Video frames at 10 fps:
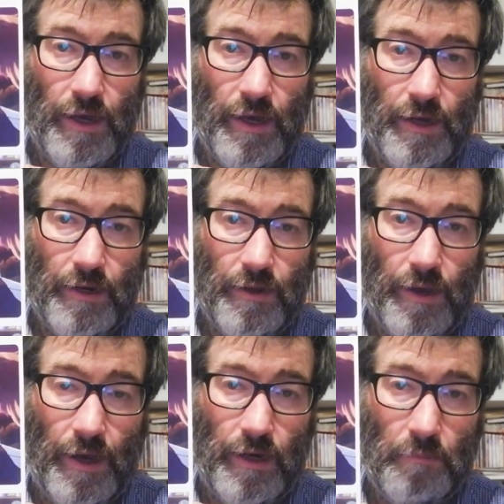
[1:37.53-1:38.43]
an
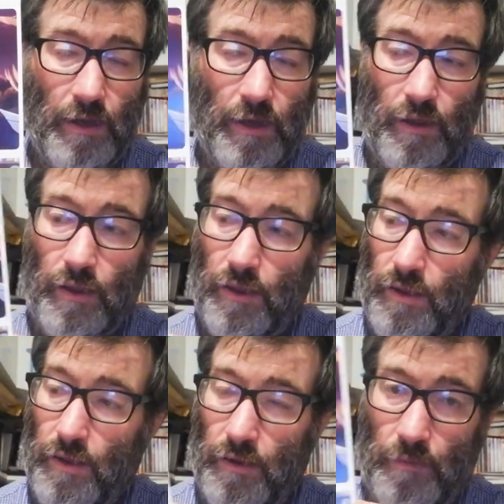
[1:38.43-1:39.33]
anime
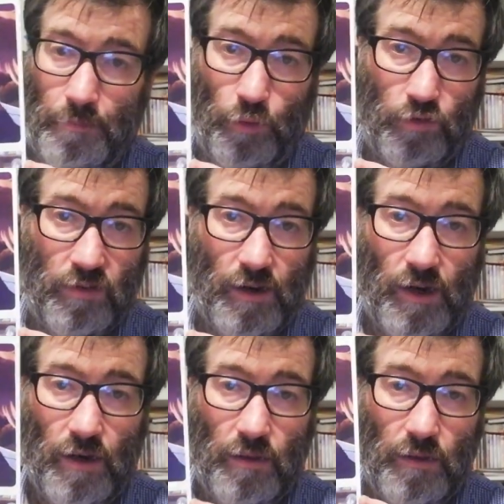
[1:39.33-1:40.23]
uh,
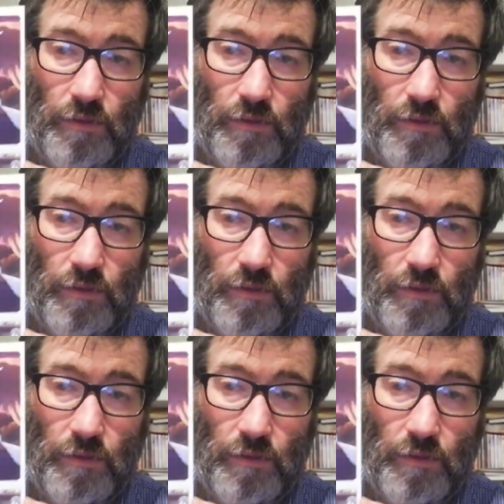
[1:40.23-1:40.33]
postcard.